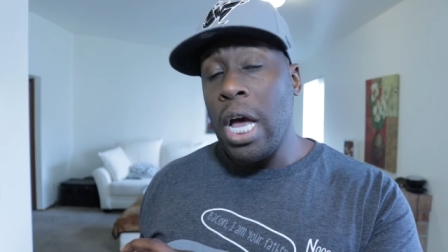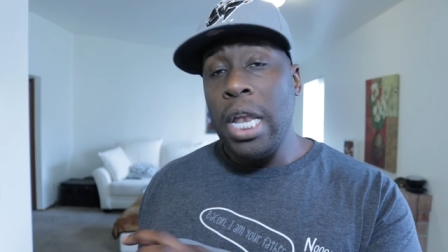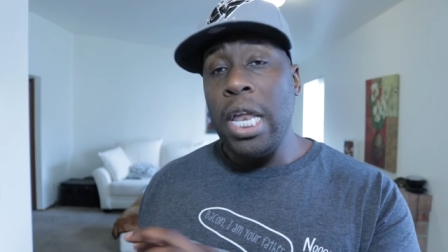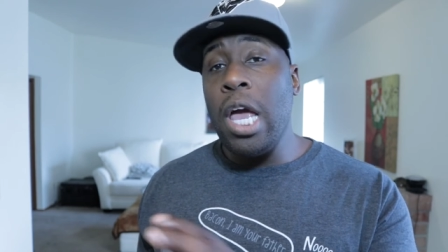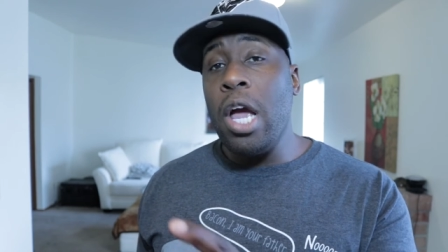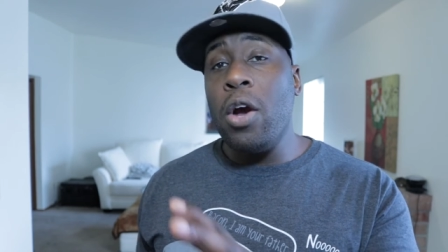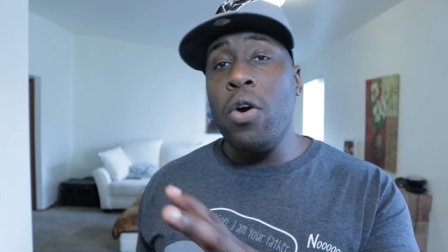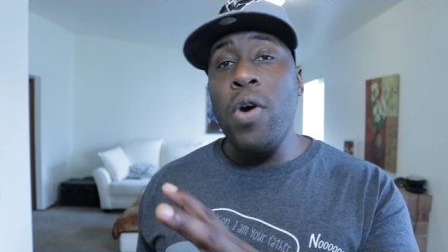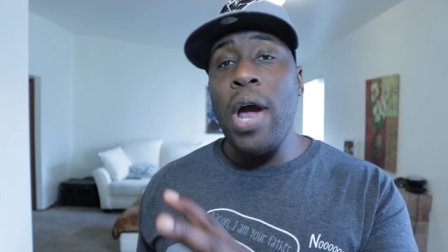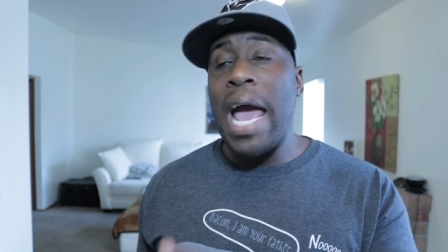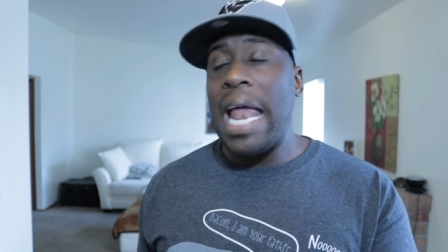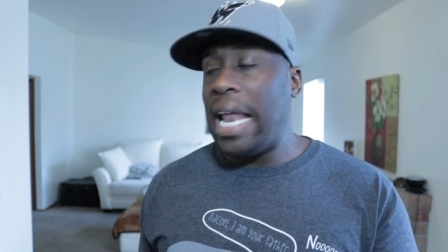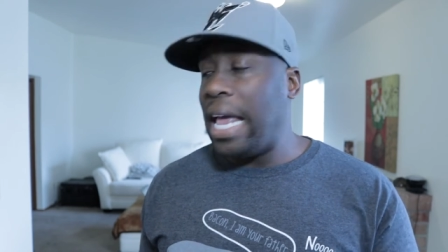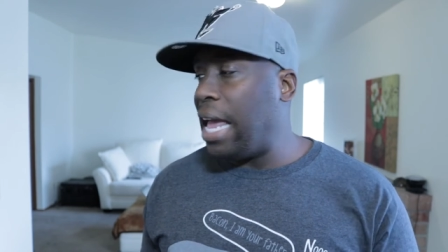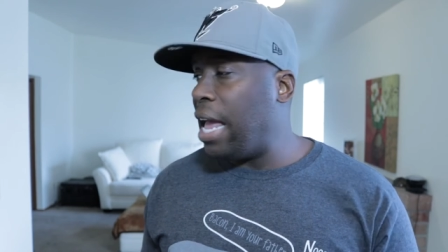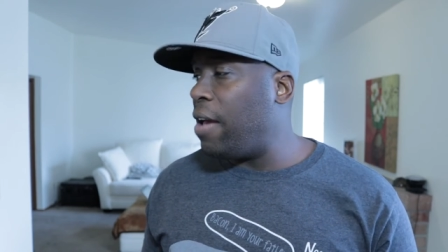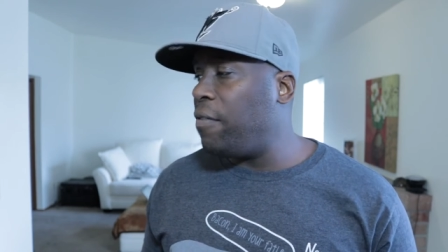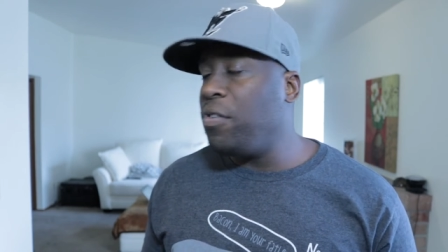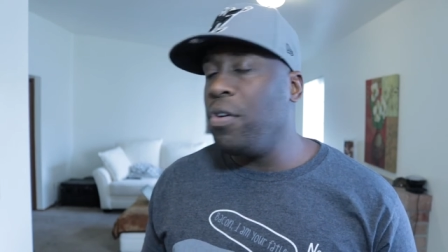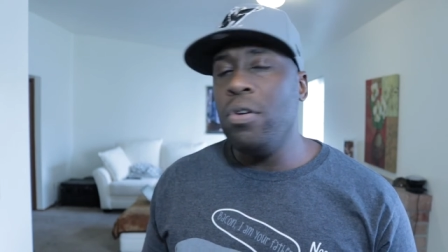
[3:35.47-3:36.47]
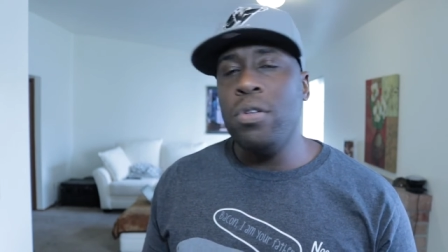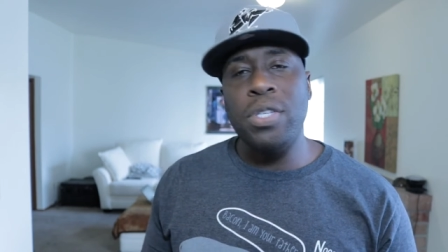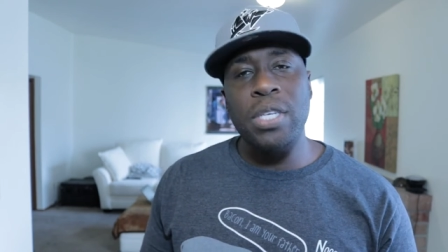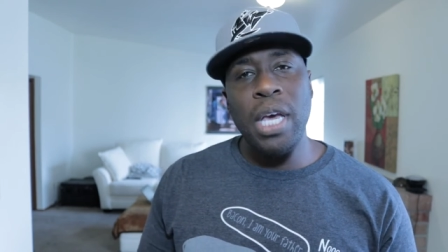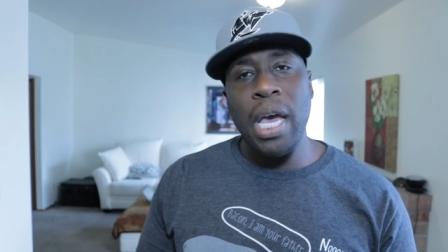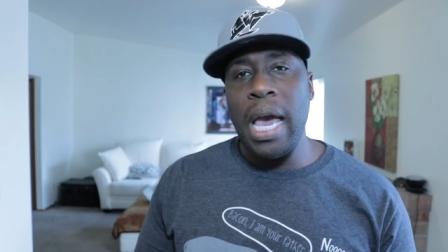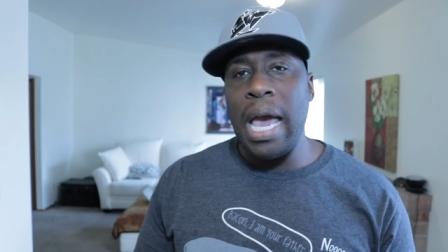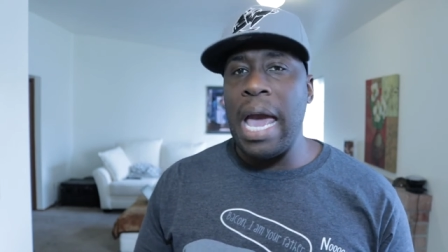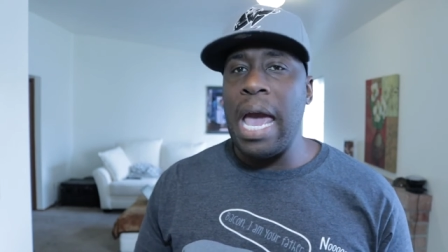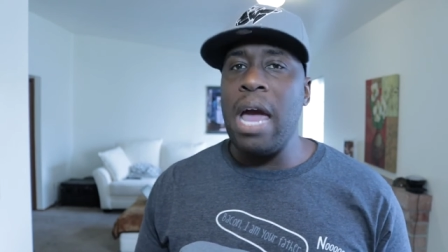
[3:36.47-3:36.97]
Now, granted, if you
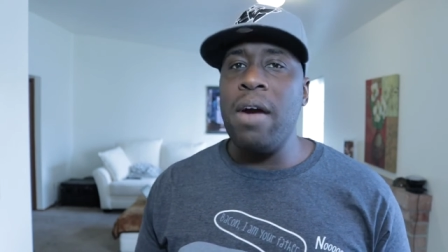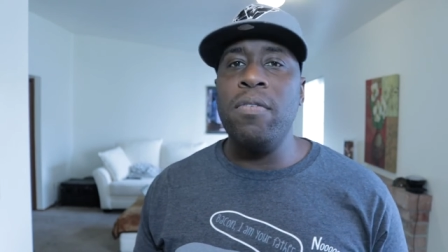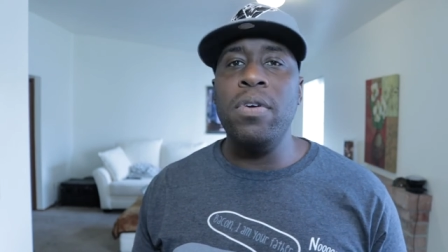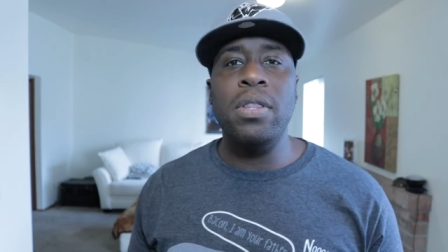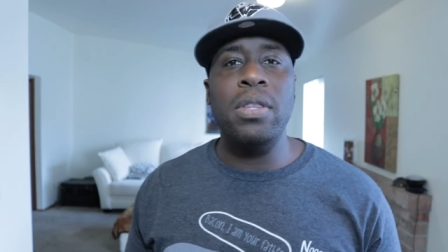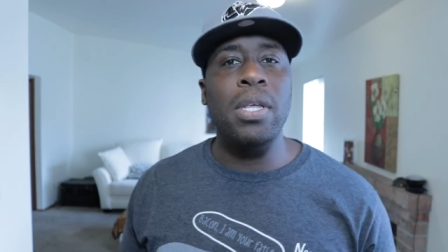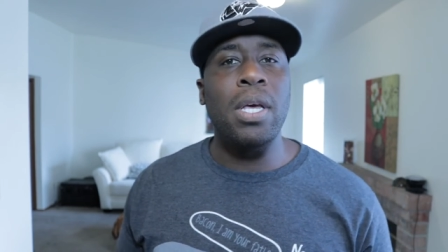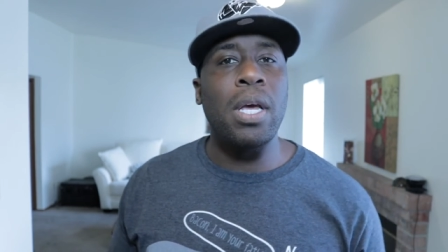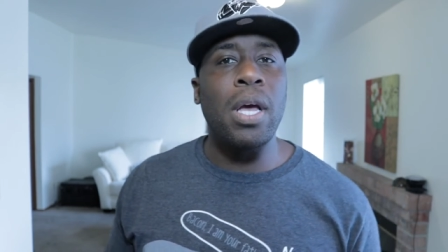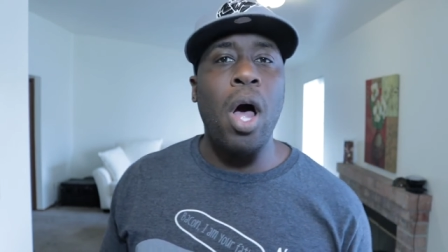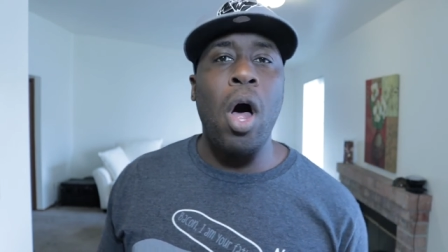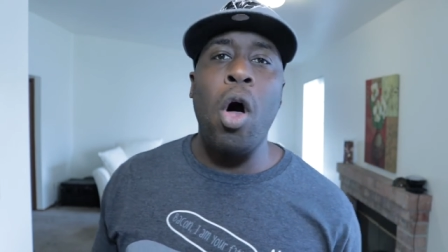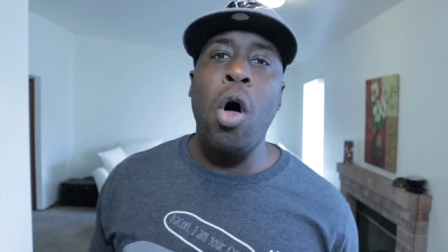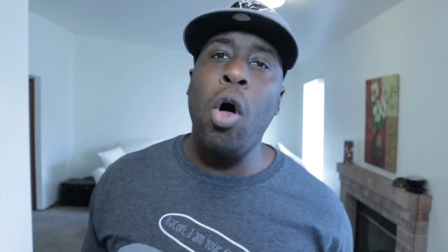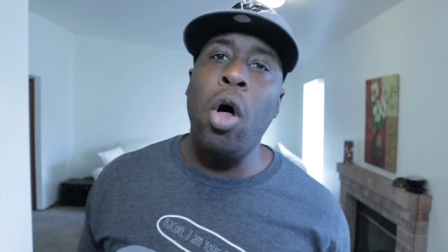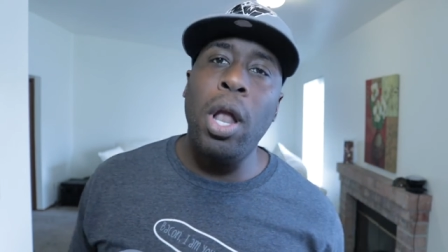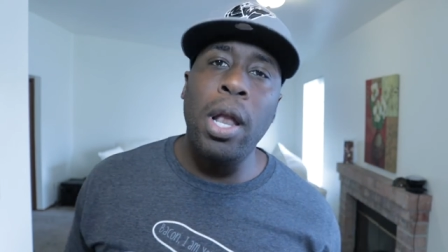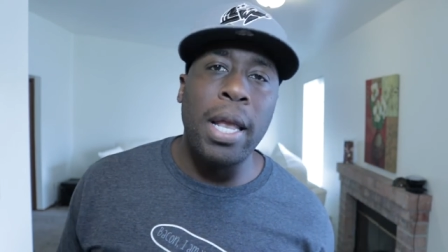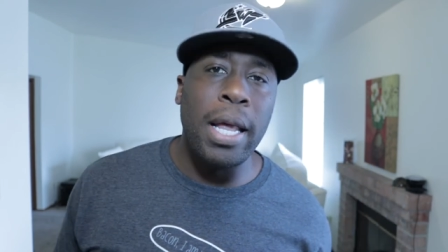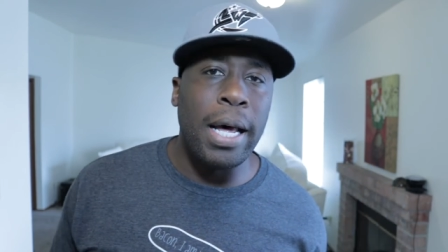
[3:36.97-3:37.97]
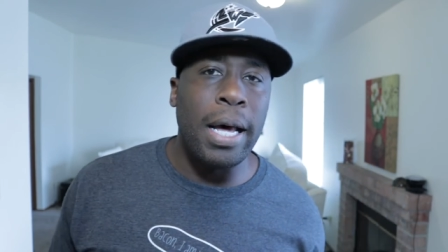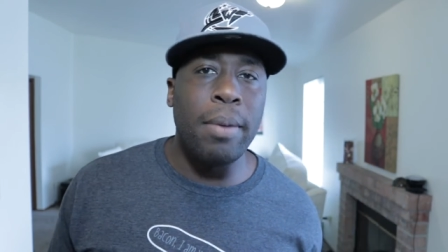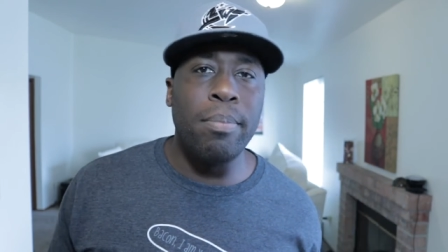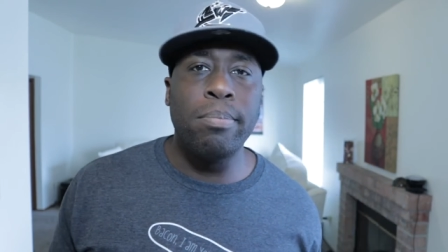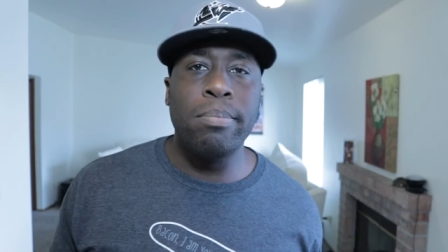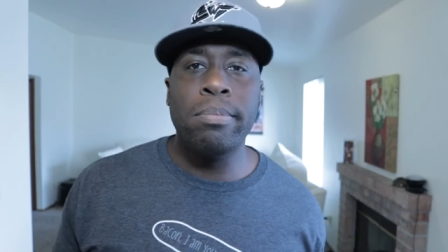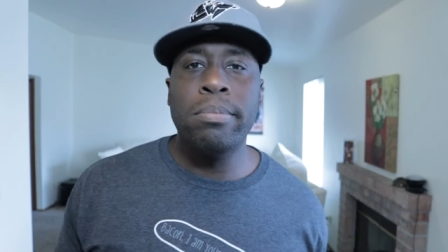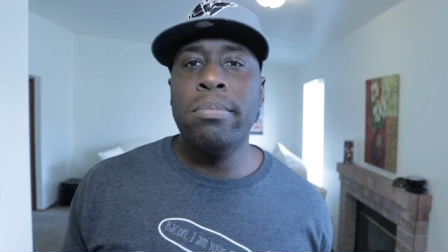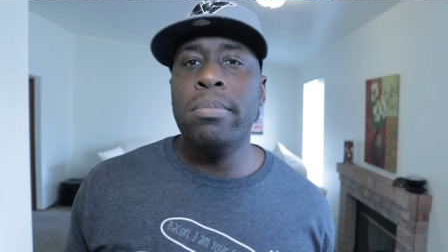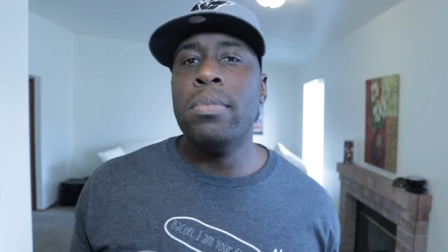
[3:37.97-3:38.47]
tear everything all
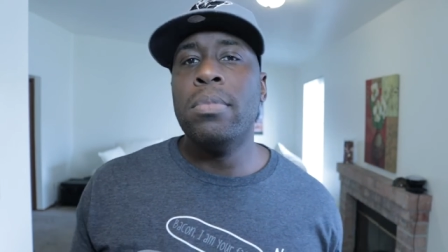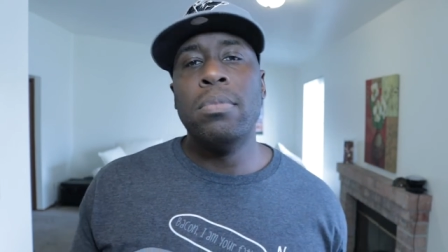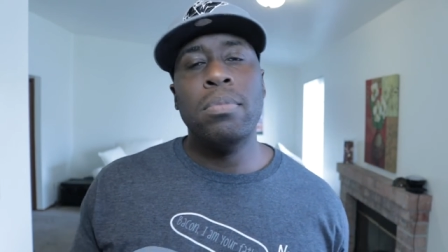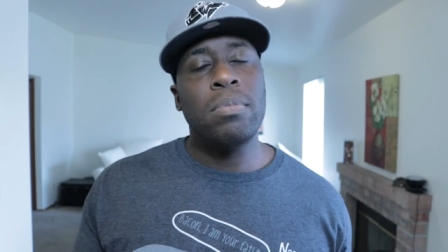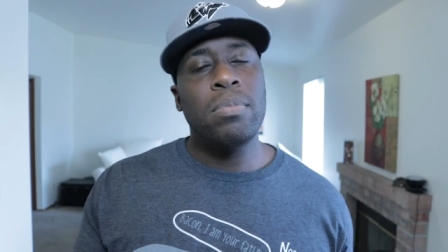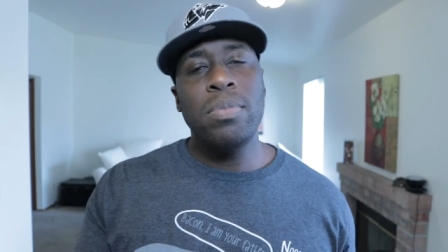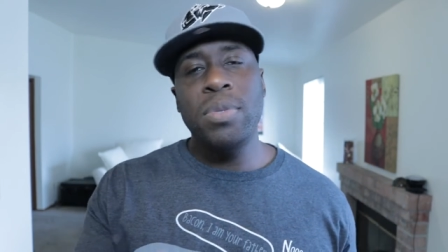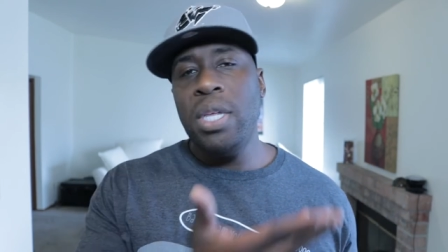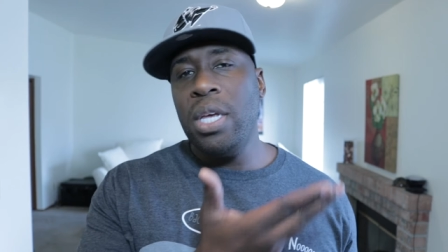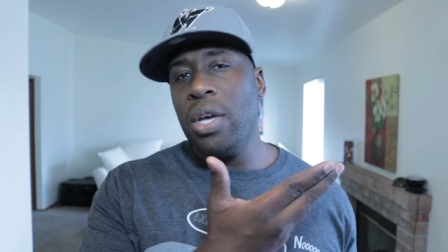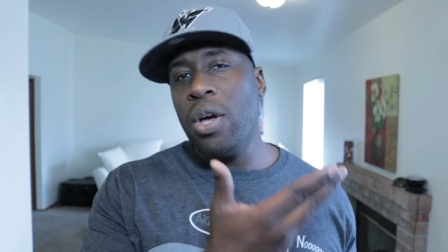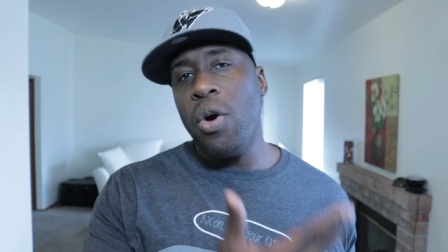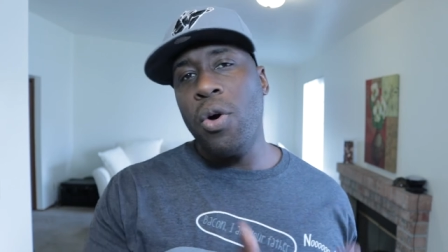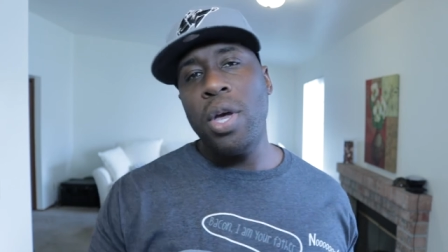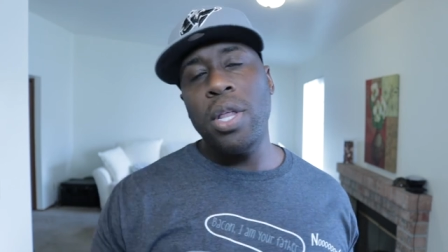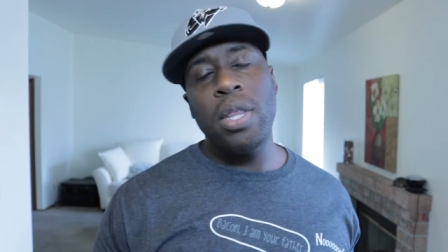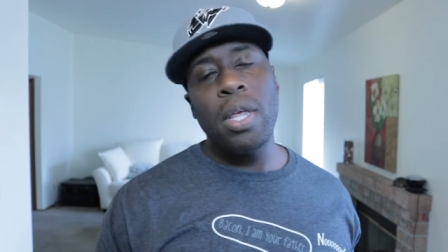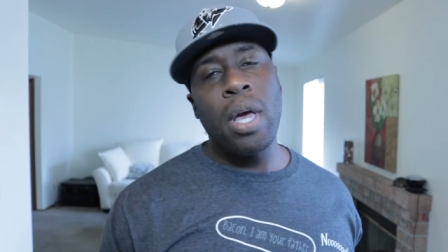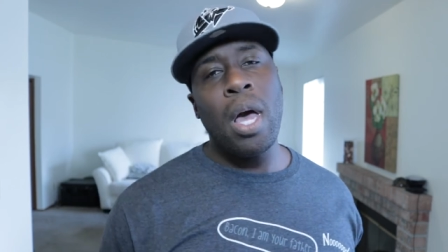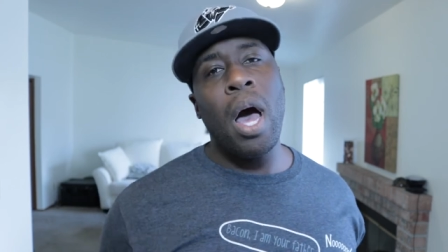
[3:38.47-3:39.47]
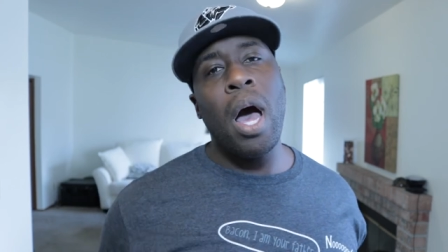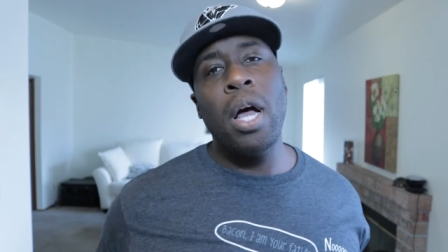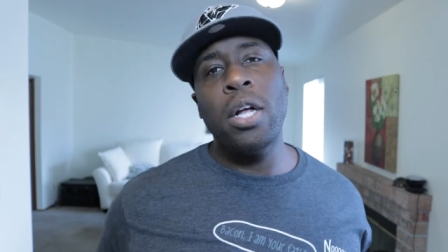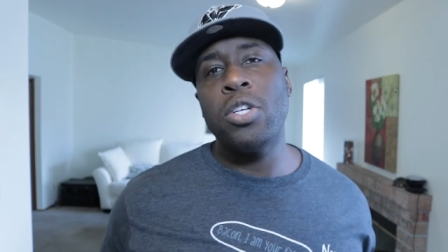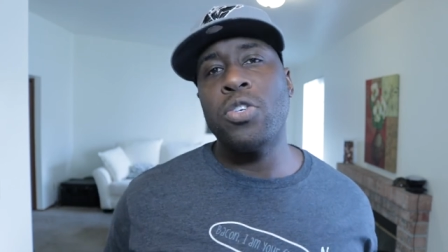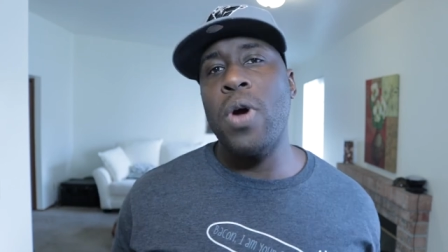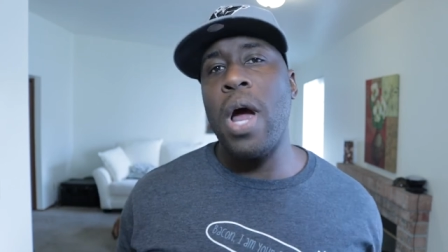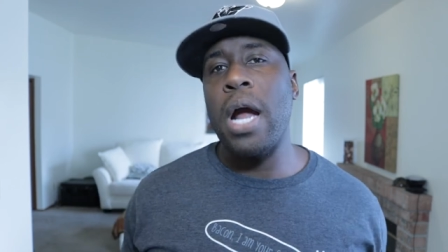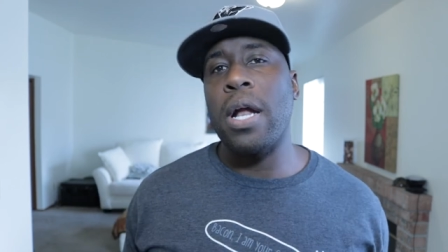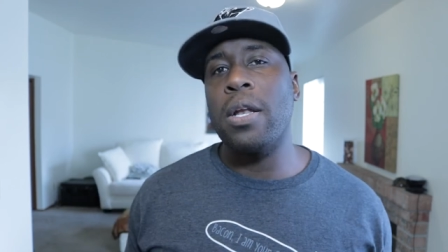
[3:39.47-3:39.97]
up, then go get the
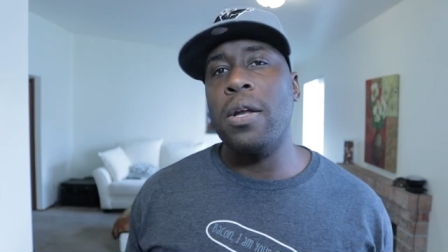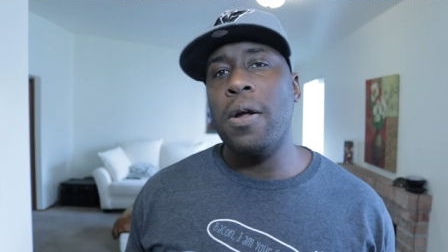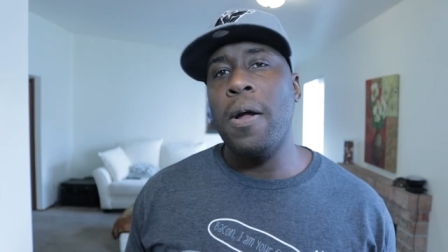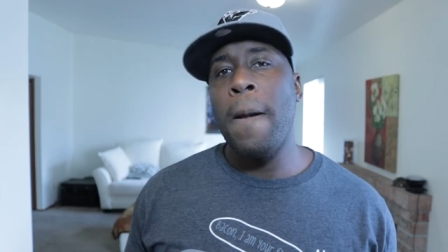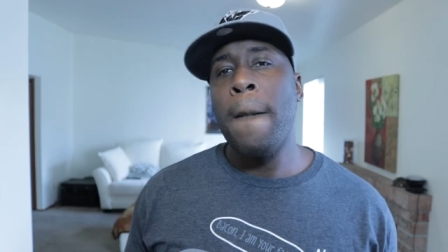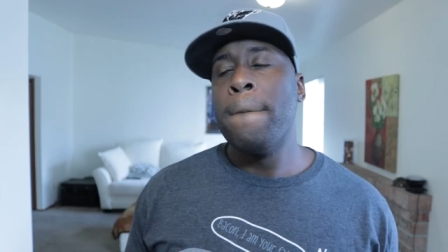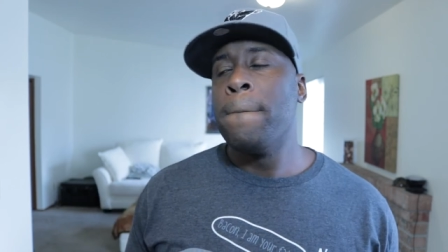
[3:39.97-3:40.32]
contractor.